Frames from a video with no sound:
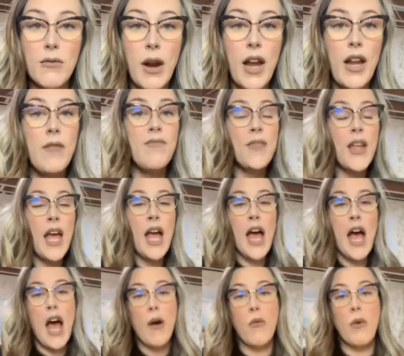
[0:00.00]
right?
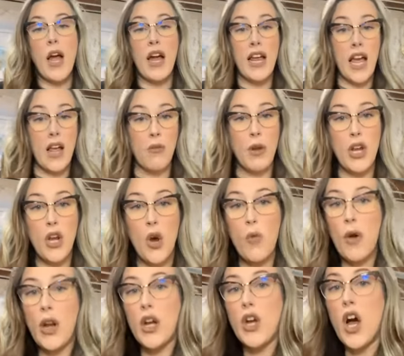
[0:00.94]
We, again, we
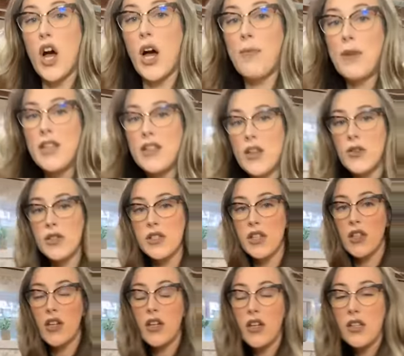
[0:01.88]
don't want to copy those
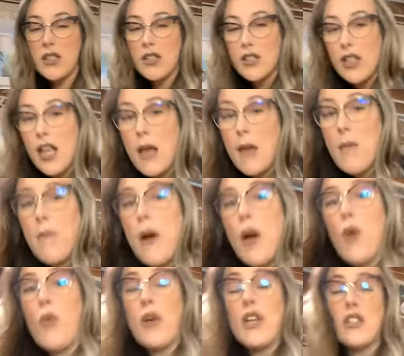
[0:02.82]
looks,
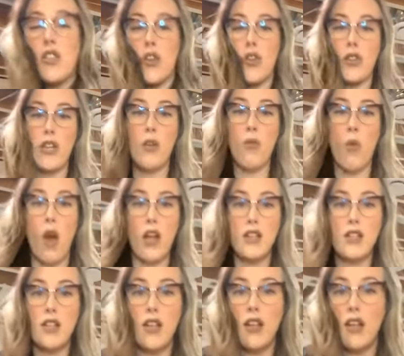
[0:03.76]
but we certainly
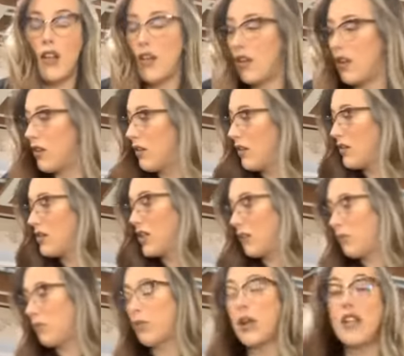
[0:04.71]
want to
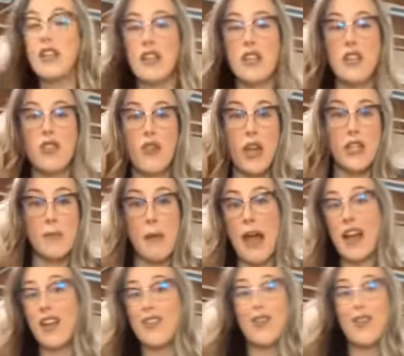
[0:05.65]
to bring these trends back,